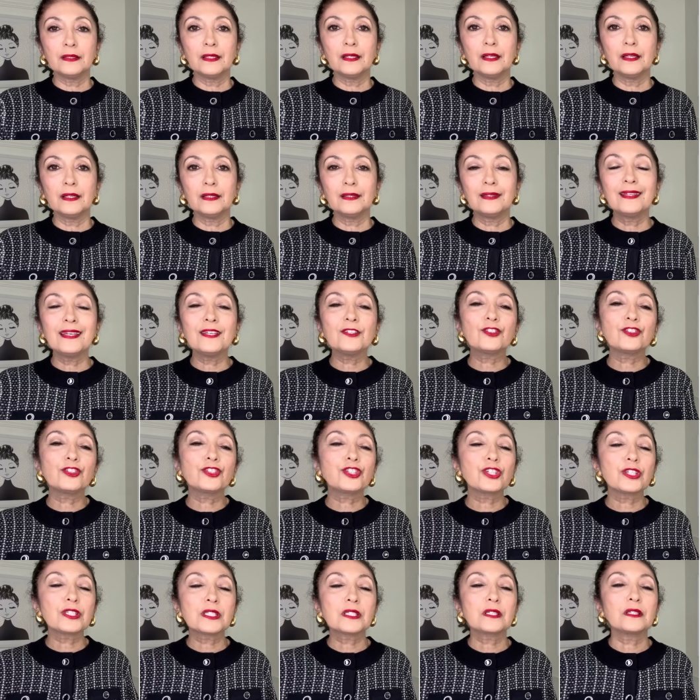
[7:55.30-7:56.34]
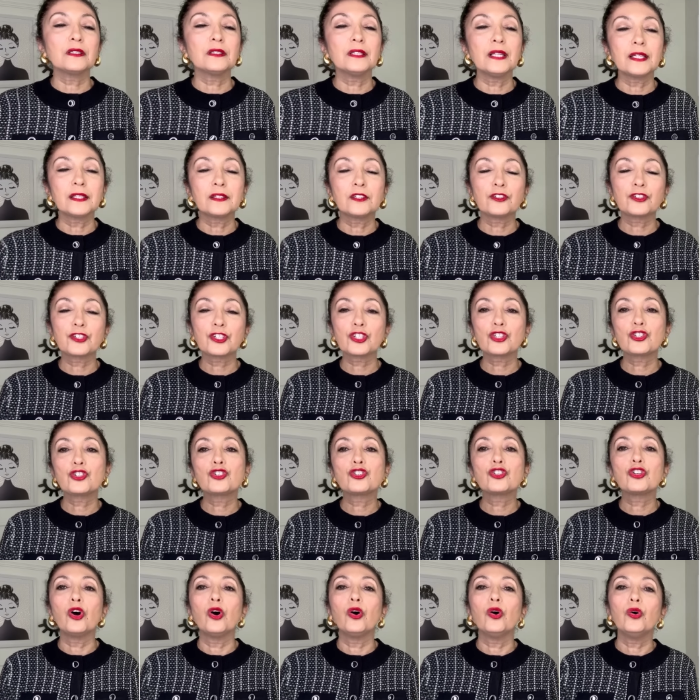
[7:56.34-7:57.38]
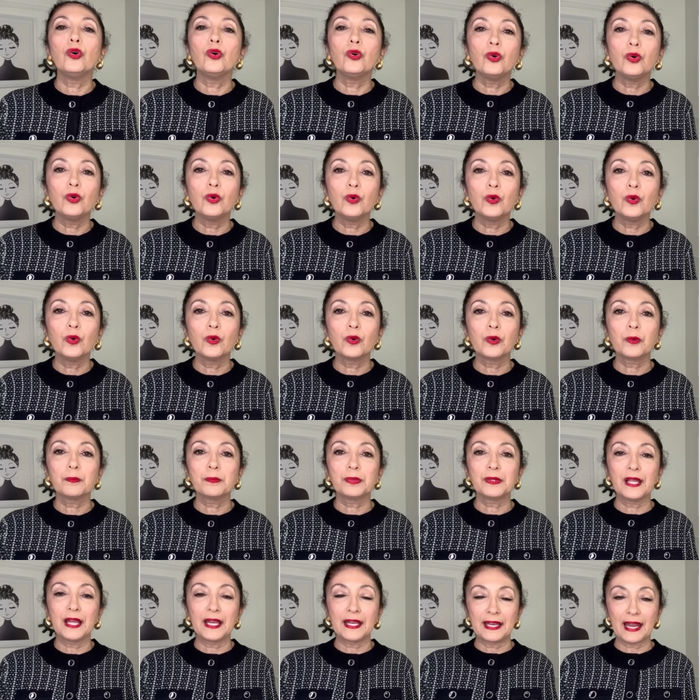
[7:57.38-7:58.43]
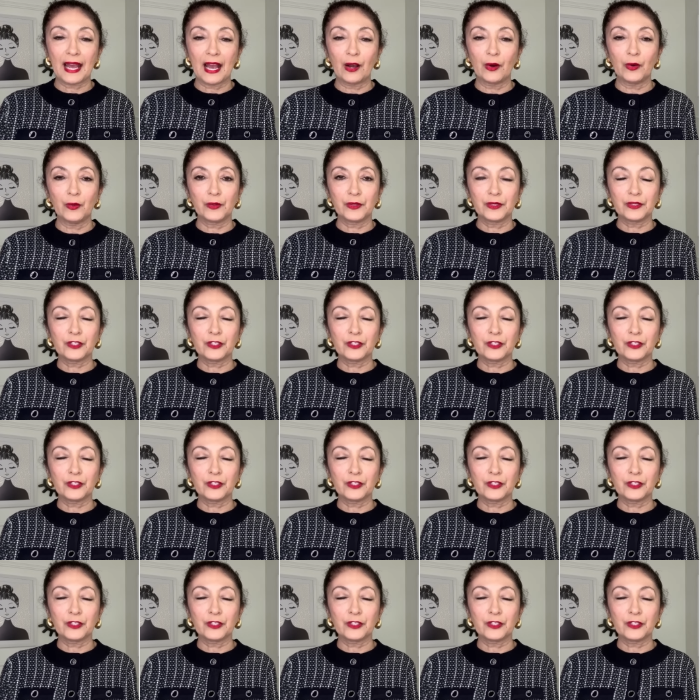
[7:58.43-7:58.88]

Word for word: these are just like they're just so played out.